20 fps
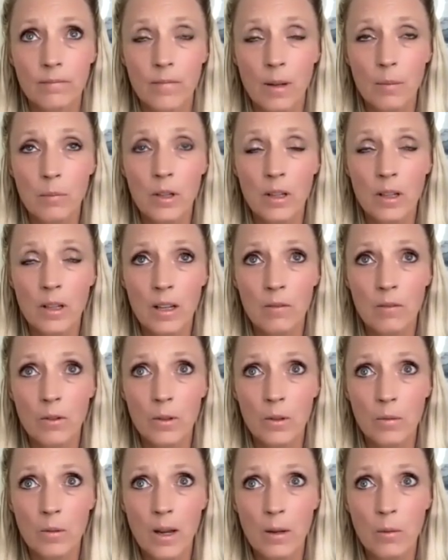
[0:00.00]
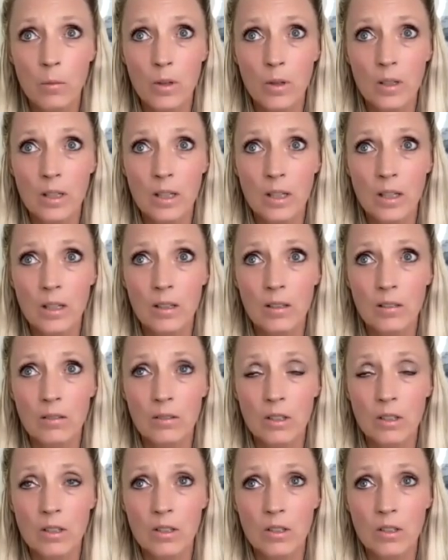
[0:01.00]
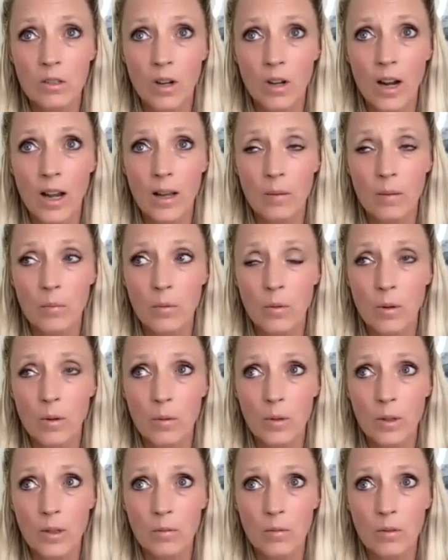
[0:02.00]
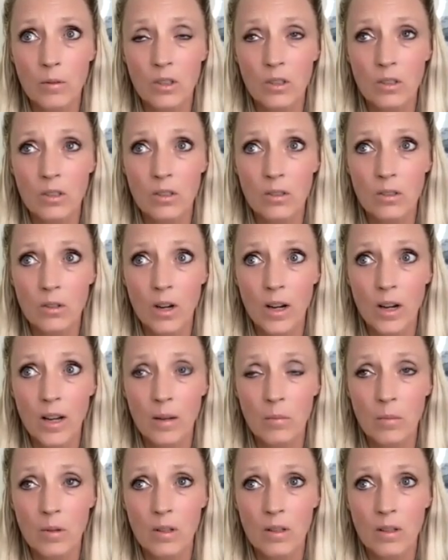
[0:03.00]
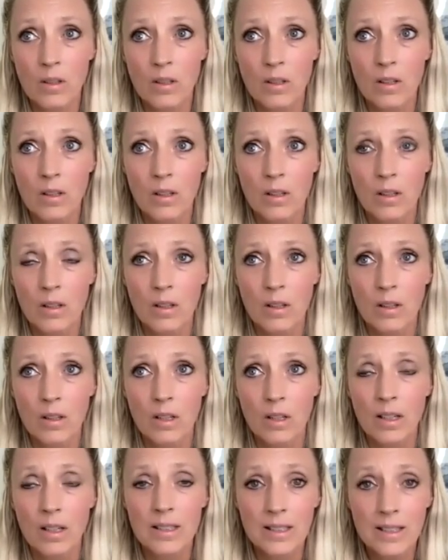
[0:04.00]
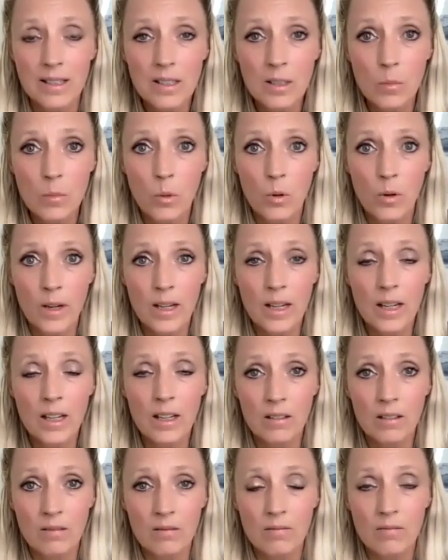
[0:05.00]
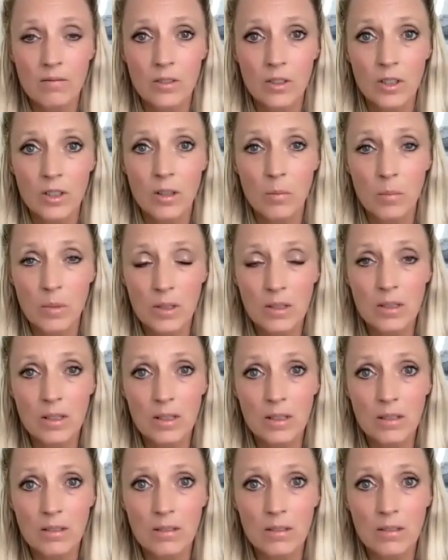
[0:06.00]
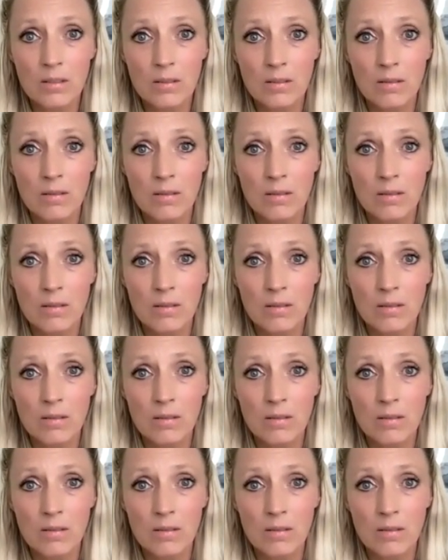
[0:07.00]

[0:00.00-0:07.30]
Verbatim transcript: I'm looking for the right word here to describe. What word would you describe? It's disappointing to the business